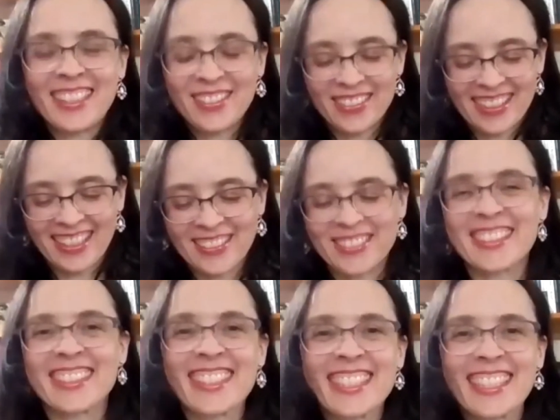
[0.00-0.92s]
that when I
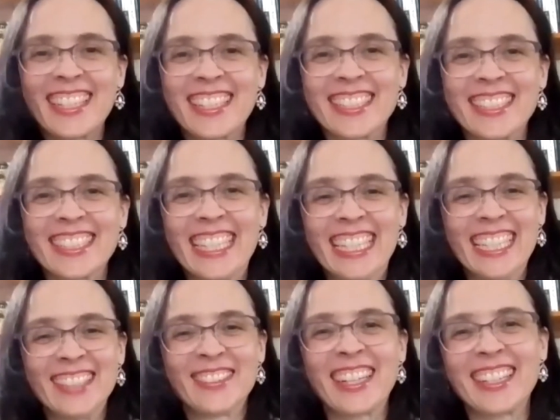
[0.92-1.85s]
was a child.
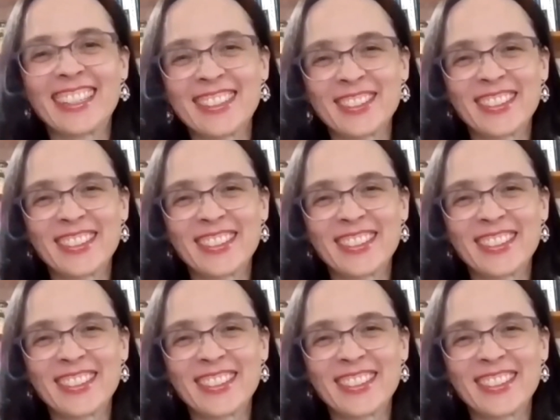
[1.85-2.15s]
Why are the